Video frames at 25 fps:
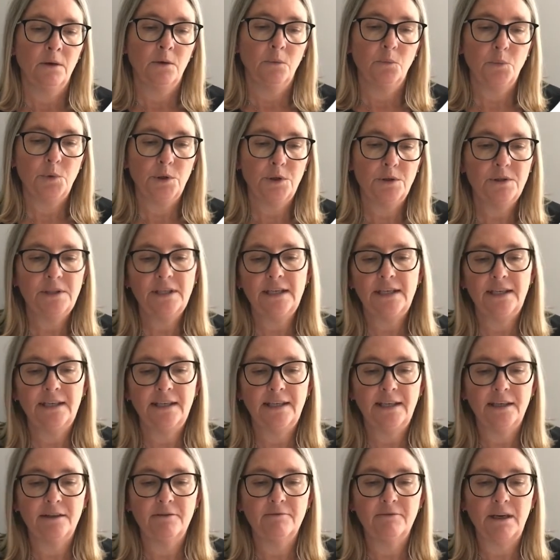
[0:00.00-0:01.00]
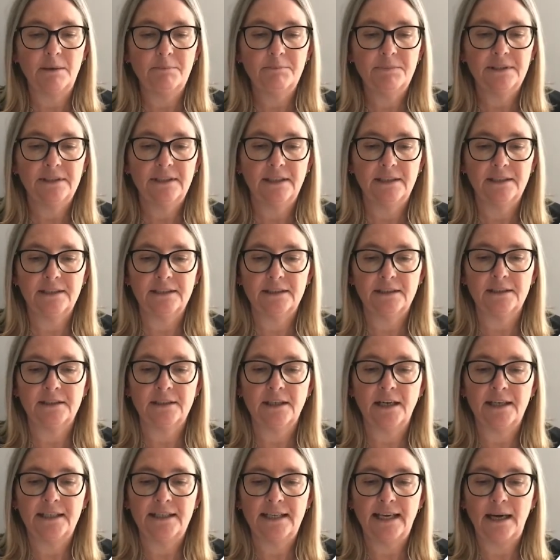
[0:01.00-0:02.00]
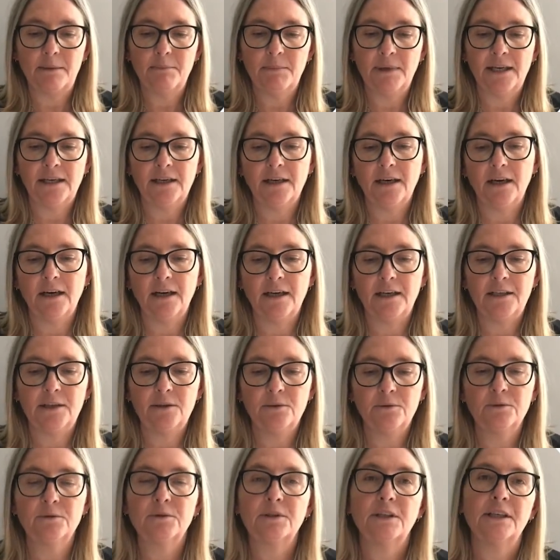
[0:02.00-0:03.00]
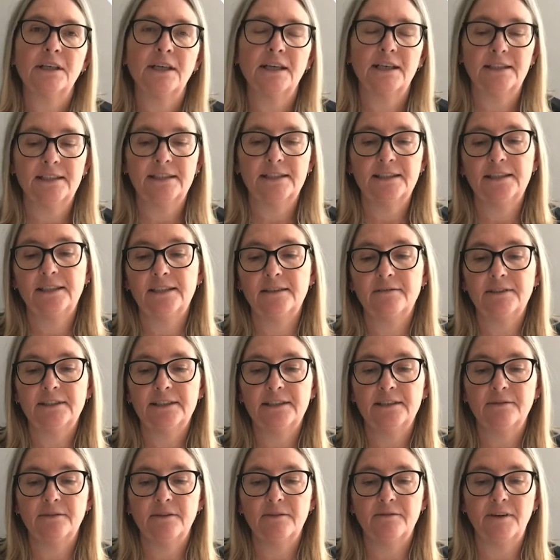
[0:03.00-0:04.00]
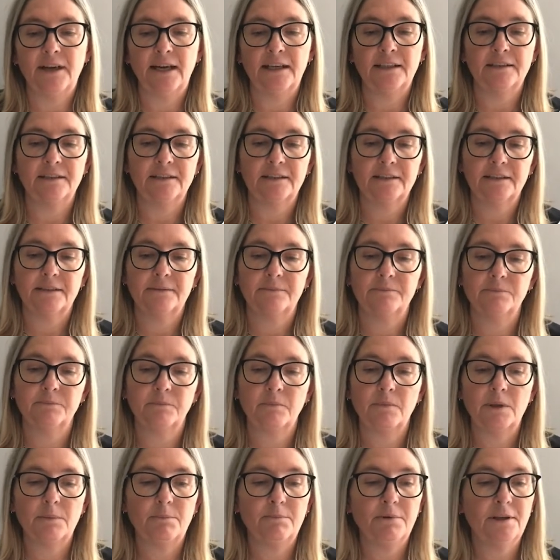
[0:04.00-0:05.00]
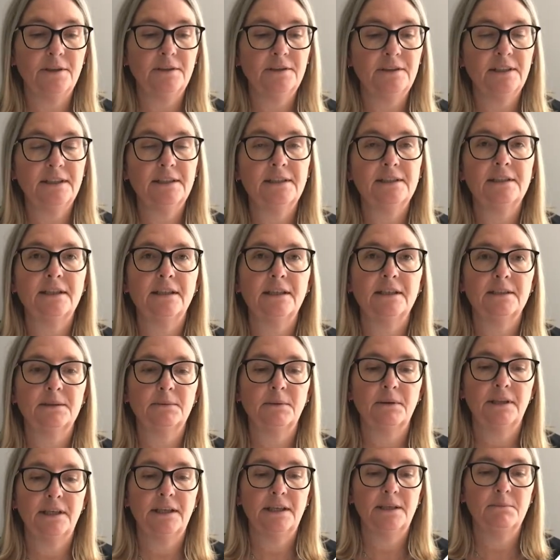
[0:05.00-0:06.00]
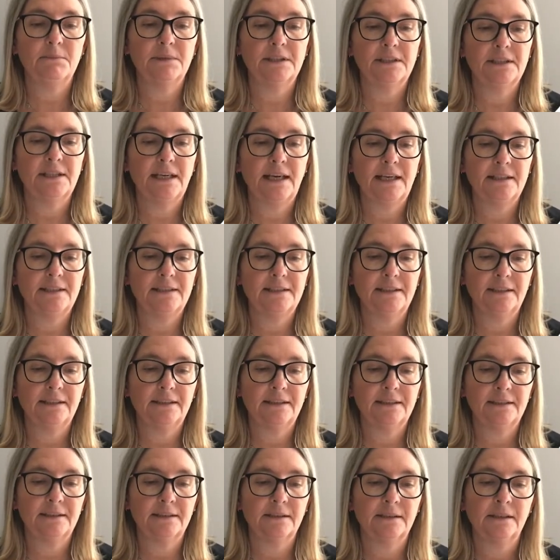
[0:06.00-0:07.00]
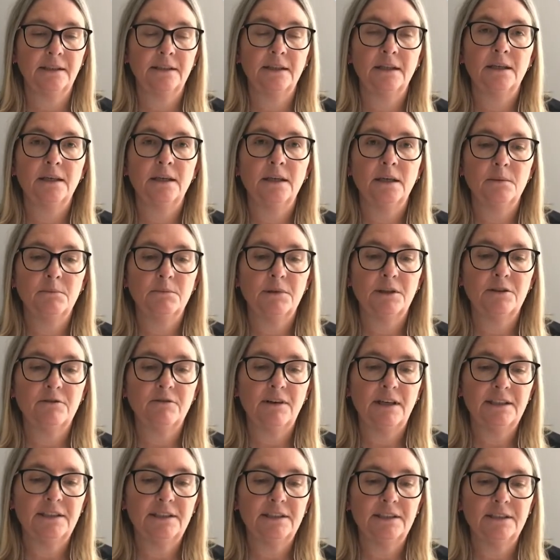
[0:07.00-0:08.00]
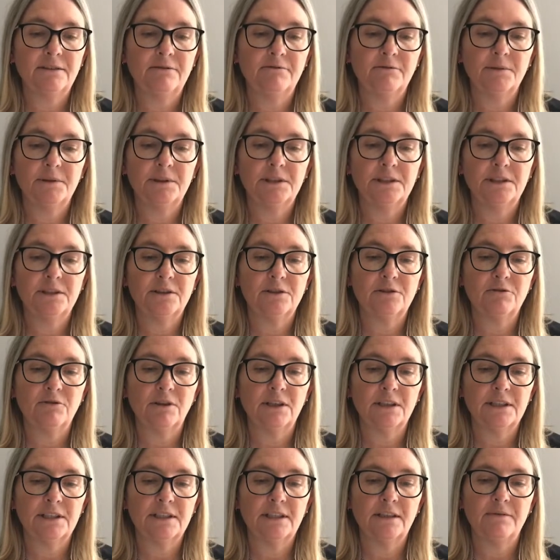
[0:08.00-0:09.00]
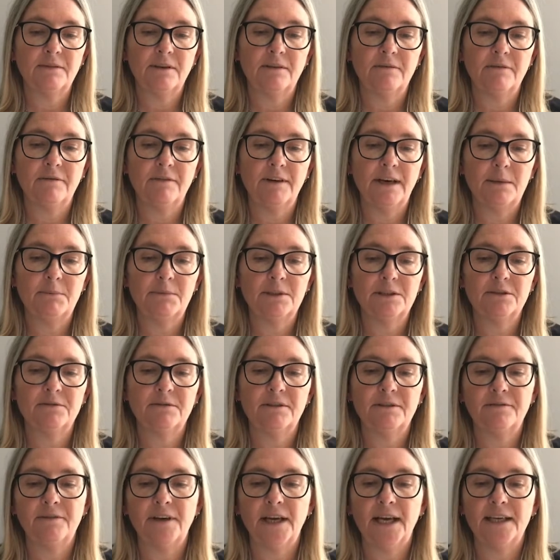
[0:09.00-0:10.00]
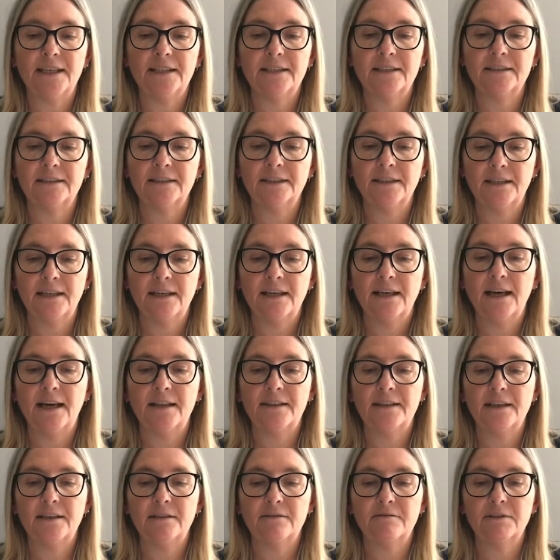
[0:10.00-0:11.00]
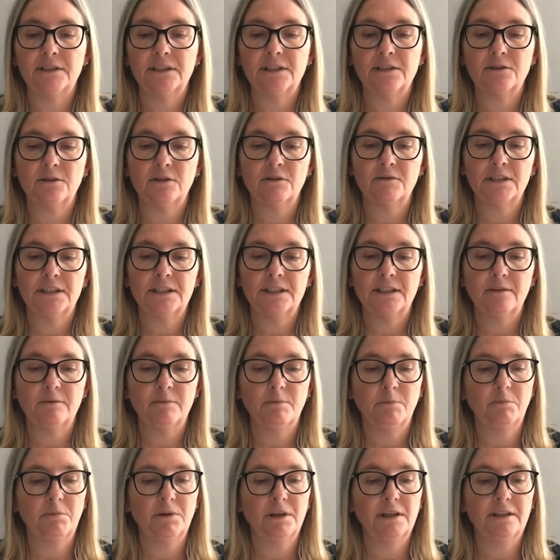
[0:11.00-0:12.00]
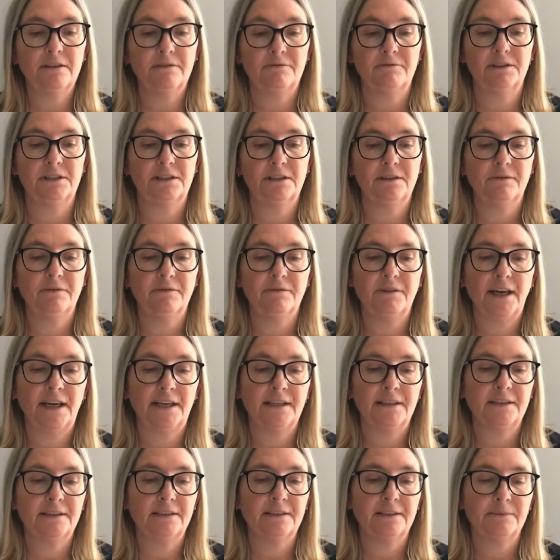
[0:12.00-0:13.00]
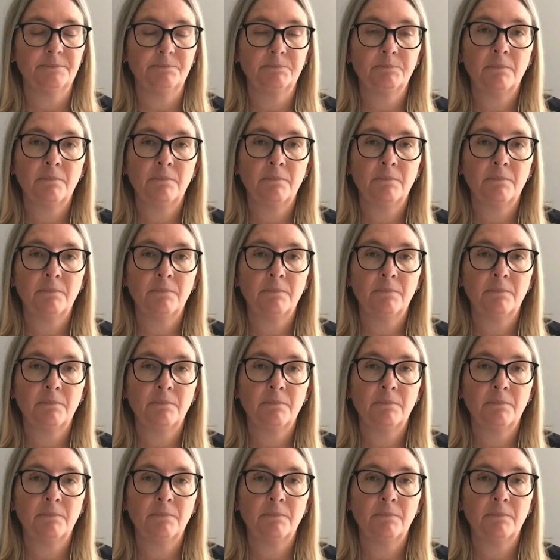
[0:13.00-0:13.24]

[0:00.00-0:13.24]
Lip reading: Wound healing represents a dynamic, highly organised series of events. The process starts with hemostasis, progresses through a destructive inflammatory phase, and then a restorative proliferative phase.